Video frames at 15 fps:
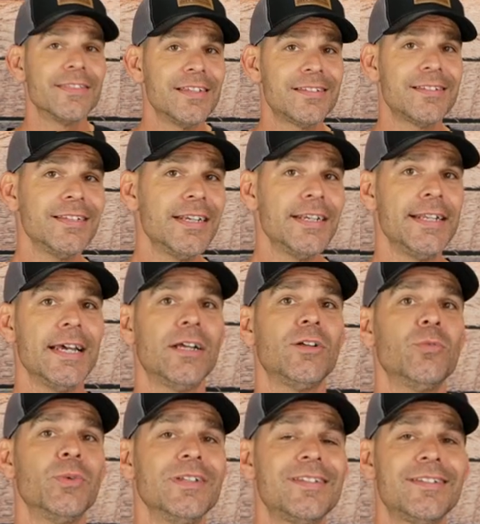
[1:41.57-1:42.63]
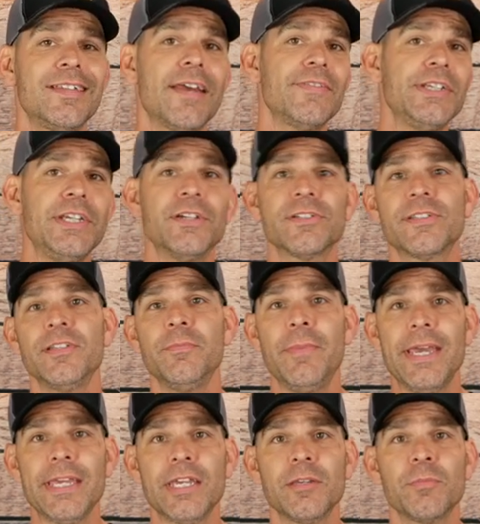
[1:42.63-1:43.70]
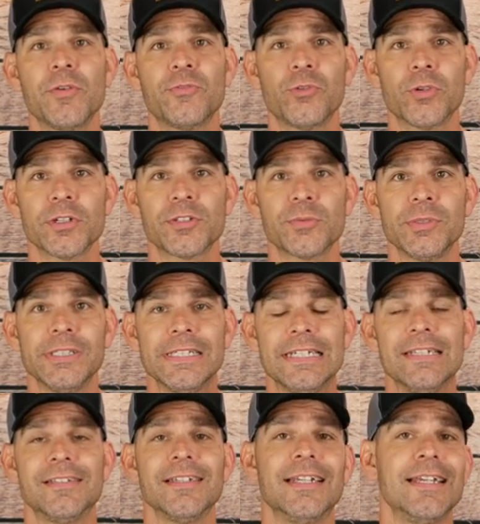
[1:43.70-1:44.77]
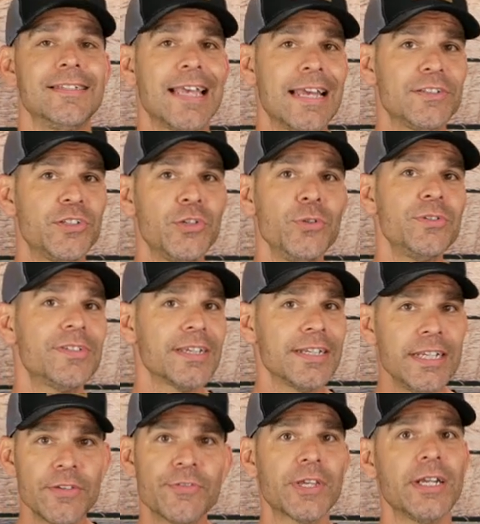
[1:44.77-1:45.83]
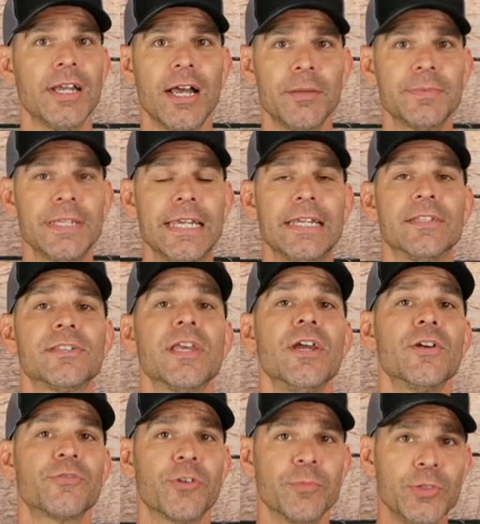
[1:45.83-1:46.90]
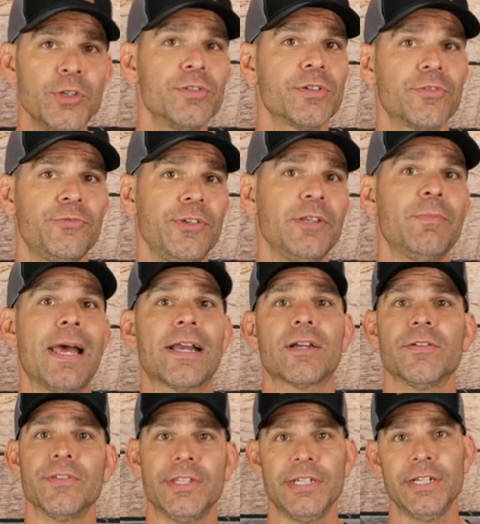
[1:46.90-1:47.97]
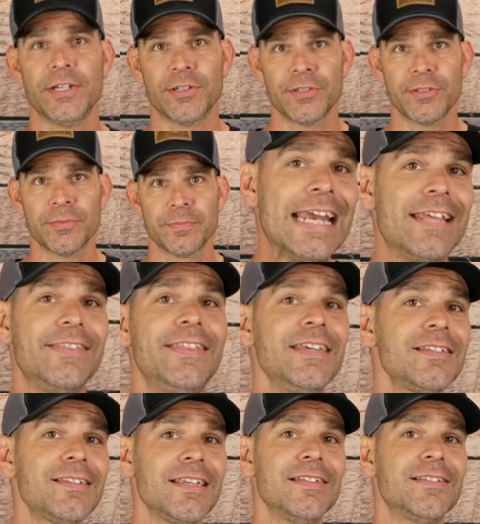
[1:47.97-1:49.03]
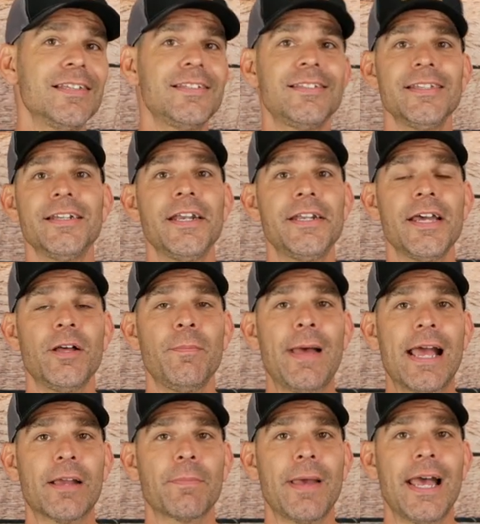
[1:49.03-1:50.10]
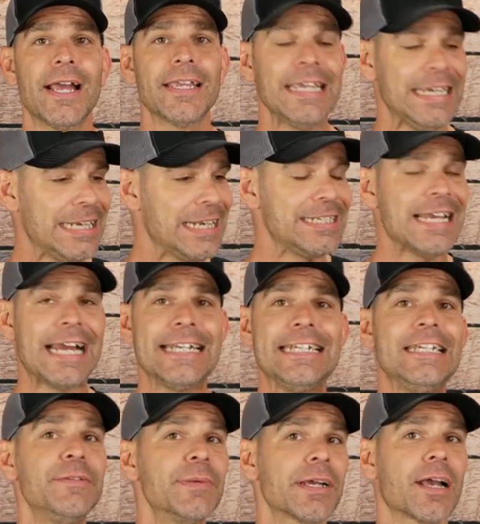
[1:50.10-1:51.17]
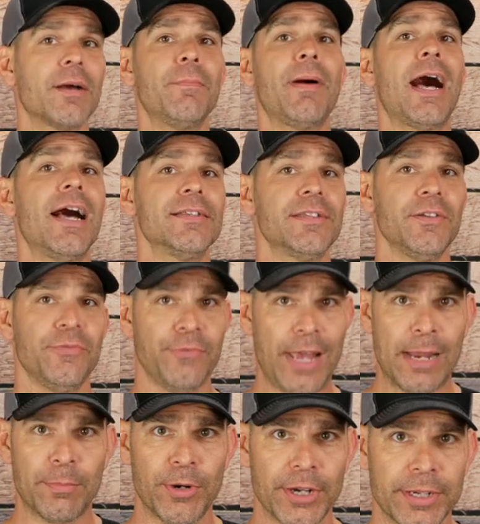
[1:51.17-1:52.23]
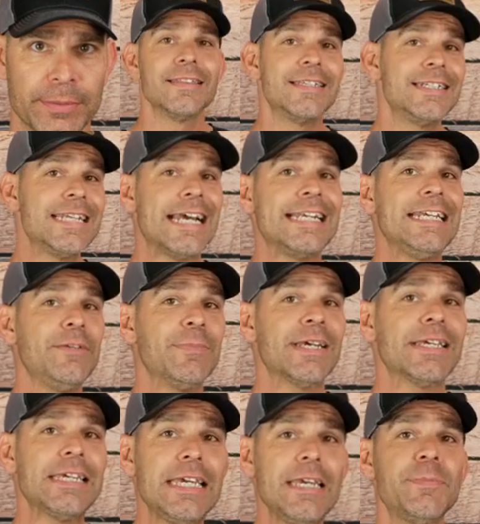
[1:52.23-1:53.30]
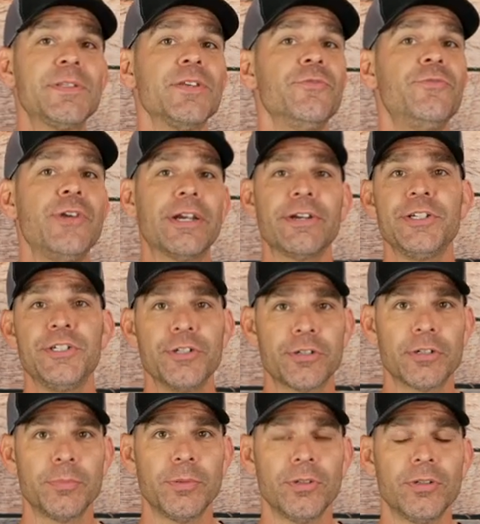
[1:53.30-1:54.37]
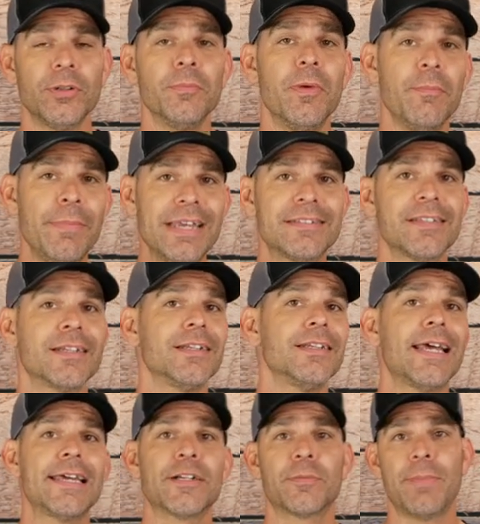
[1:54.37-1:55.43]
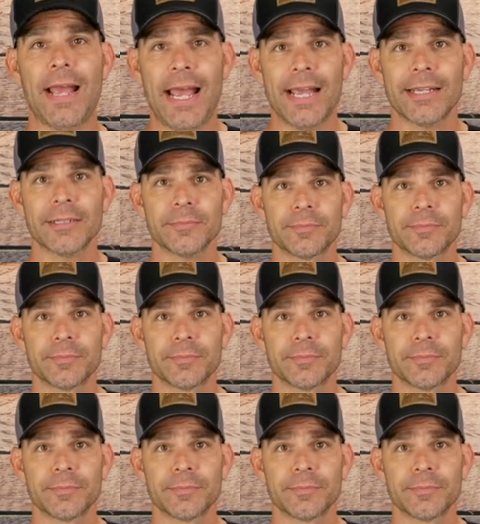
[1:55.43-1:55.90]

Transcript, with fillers: The Citadel was seven years in the making before its release and has had two significant updates from user feedback over the years. And this is the Citadel backpack in a Dyneema composite fabric. The Dyneema keeps it very durable but makes it a lighter pack.